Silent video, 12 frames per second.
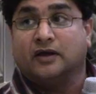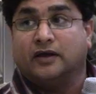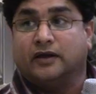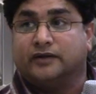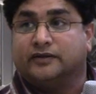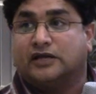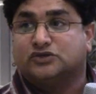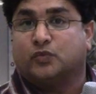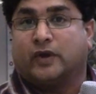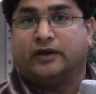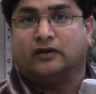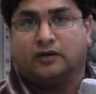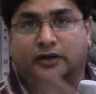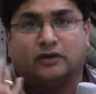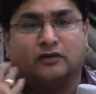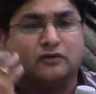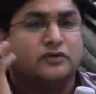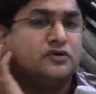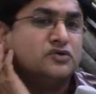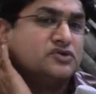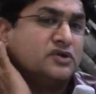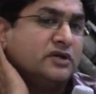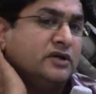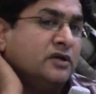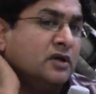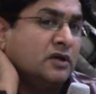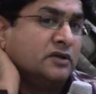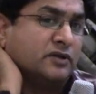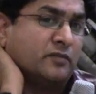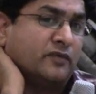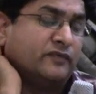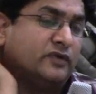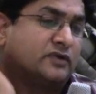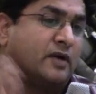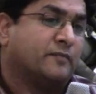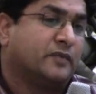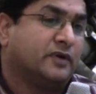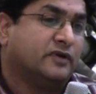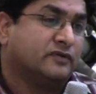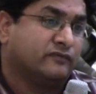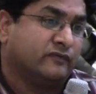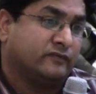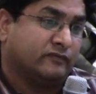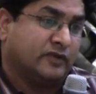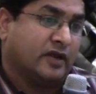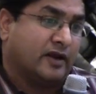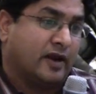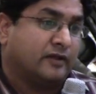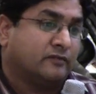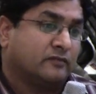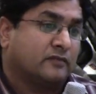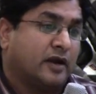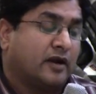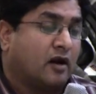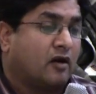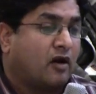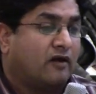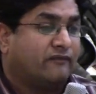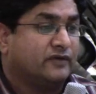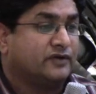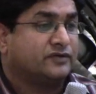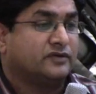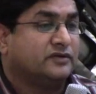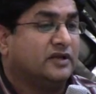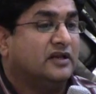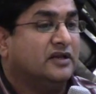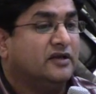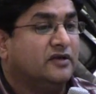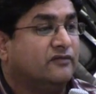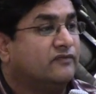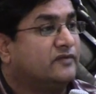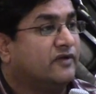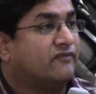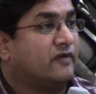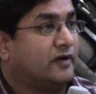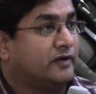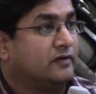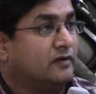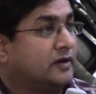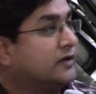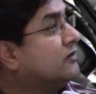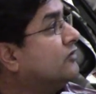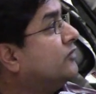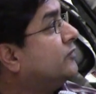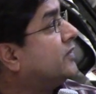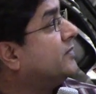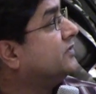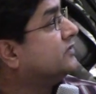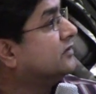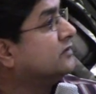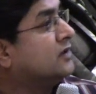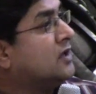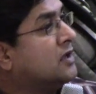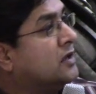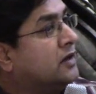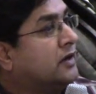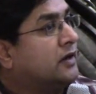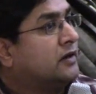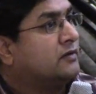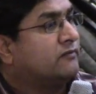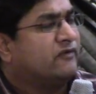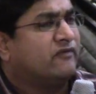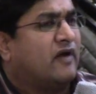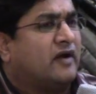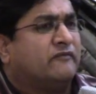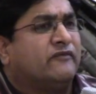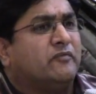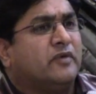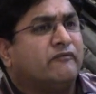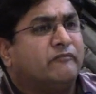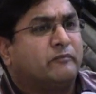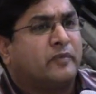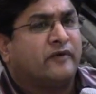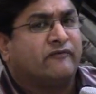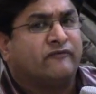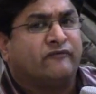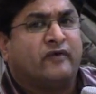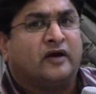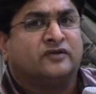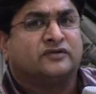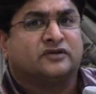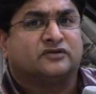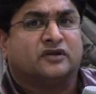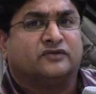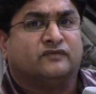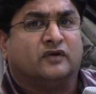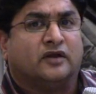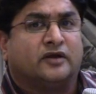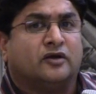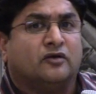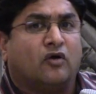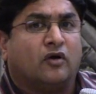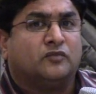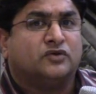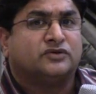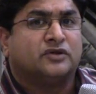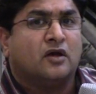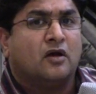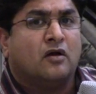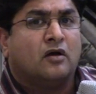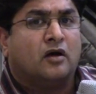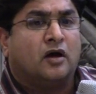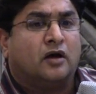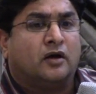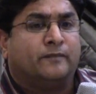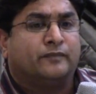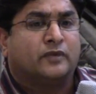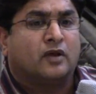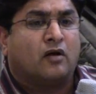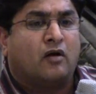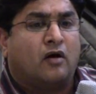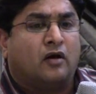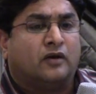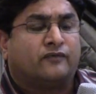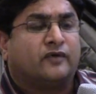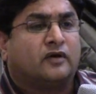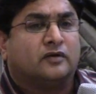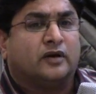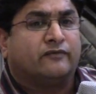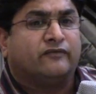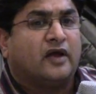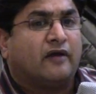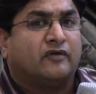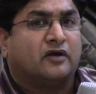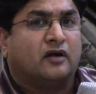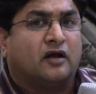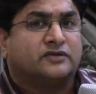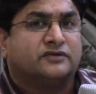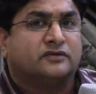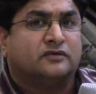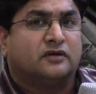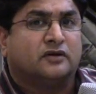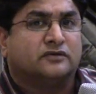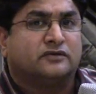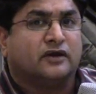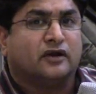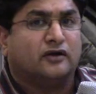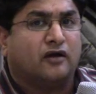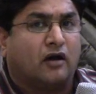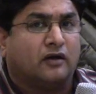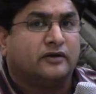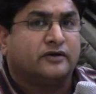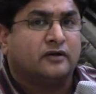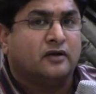And that's when, usually some of these companies, they're at our office and they leave, they find premises. And we've been fairly successful, almost all of our, we haven't lost a single dollar.